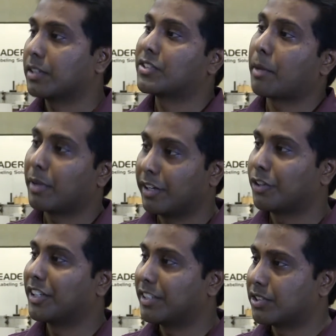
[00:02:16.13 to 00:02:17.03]
stepping
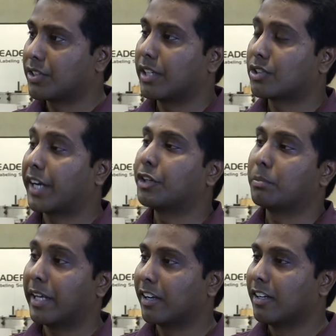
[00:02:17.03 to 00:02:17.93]
into the industry and trying to
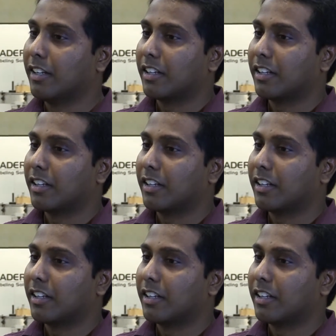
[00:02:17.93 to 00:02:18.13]
make